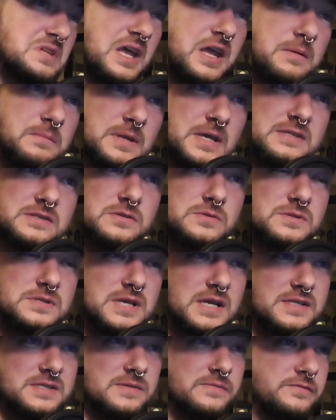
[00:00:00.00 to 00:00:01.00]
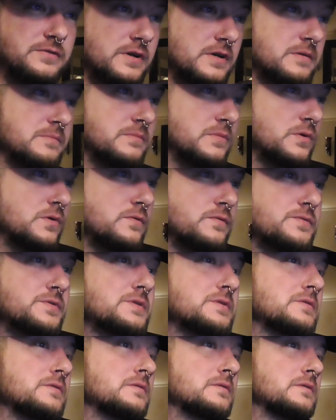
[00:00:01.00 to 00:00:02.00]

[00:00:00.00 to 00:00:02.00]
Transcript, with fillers: Damn, that dude's got some fucking moves.